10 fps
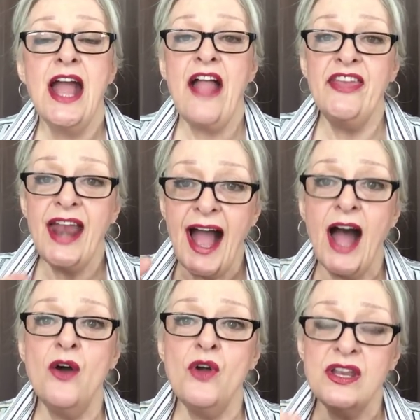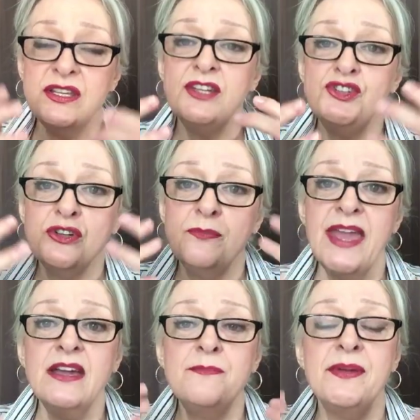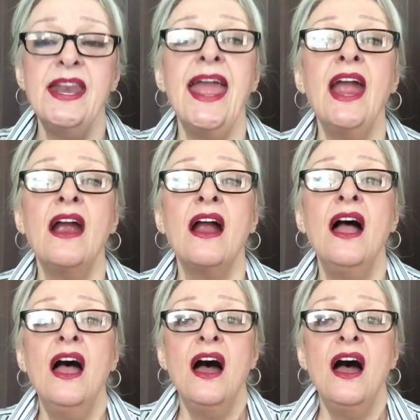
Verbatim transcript: And then how does your makeup and hair